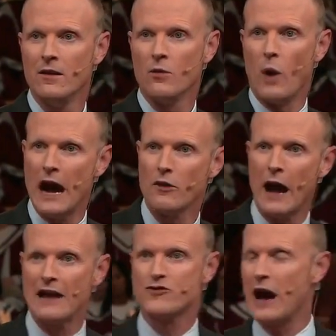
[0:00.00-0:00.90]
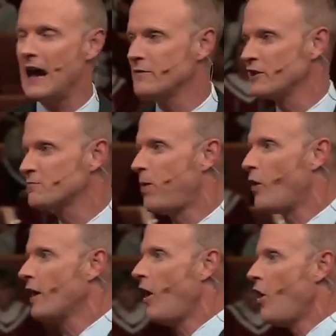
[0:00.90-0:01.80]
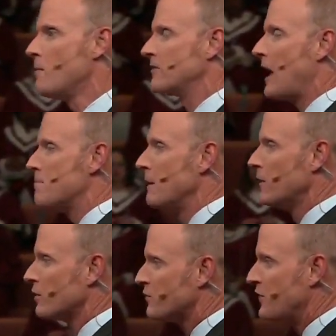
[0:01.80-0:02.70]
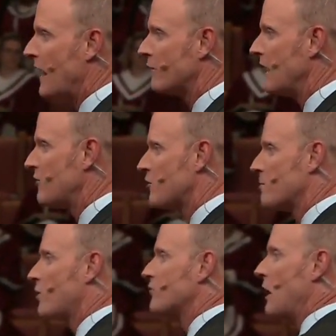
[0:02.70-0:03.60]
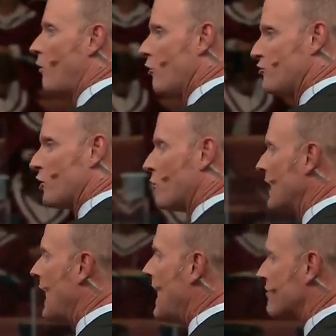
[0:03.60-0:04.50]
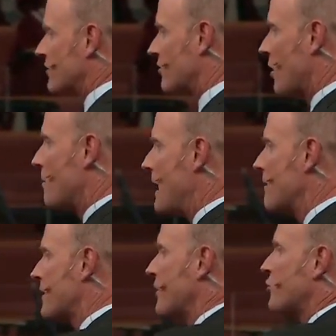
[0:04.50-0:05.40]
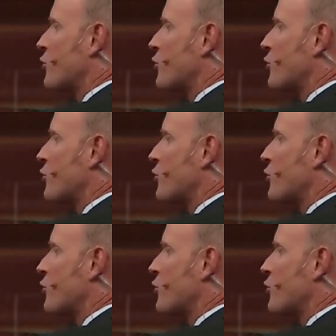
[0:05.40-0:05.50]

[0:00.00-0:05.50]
Why do I drive this point home as I build a foundation? Because I want you to realize as an American